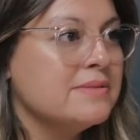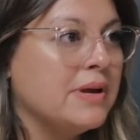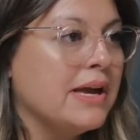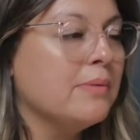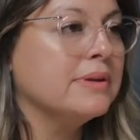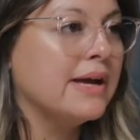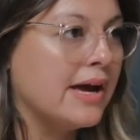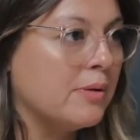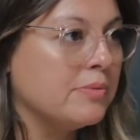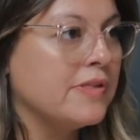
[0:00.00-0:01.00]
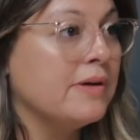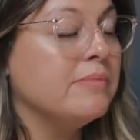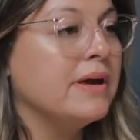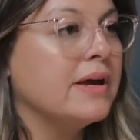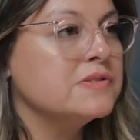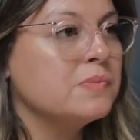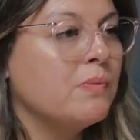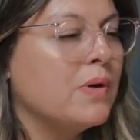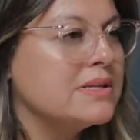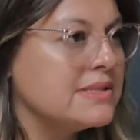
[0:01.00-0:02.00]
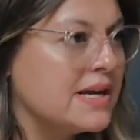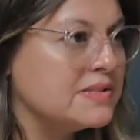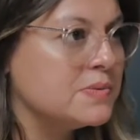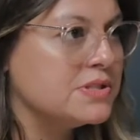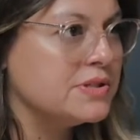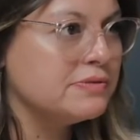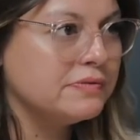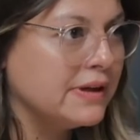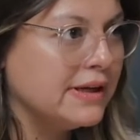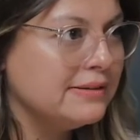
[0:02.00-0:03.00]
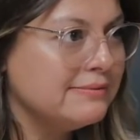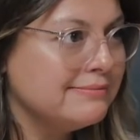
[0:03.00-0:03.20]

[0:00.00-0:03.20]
To be able to help them, because what size was your fleet?